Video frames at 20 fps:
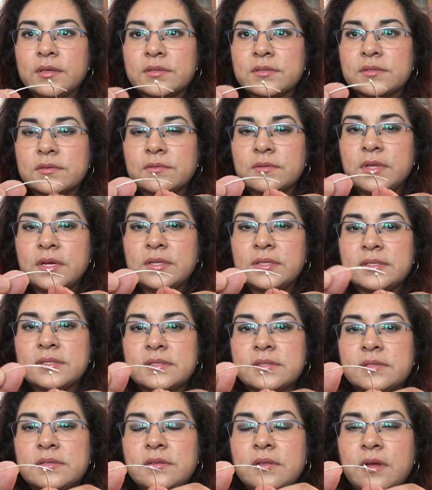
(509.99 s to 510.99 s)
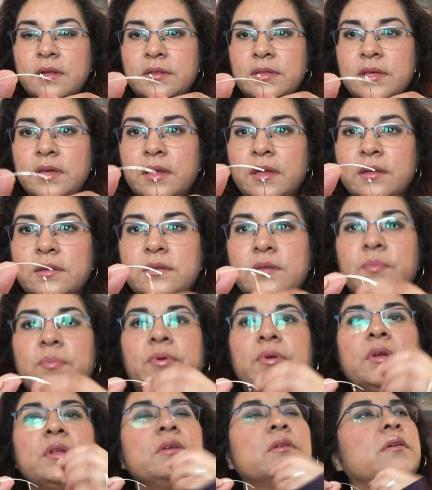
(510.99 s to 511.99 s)
So that's not the end you
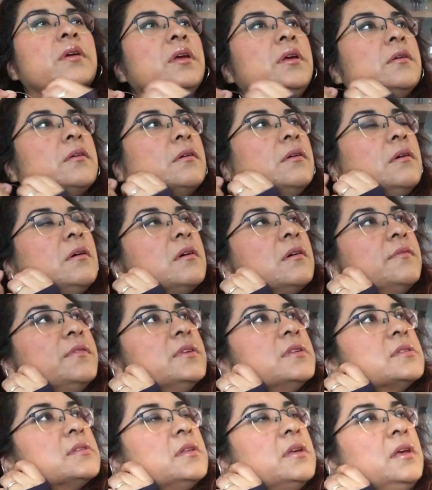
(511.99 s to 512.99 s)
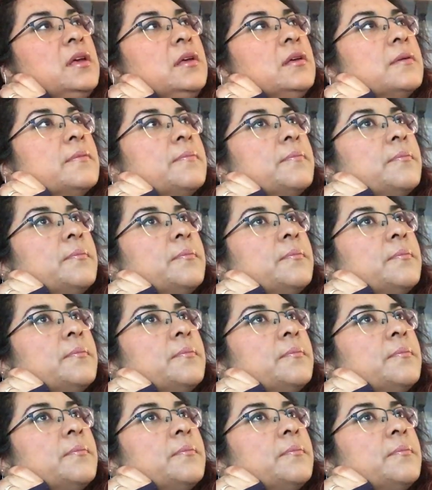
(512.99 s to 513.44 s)
put in your ear, obviously.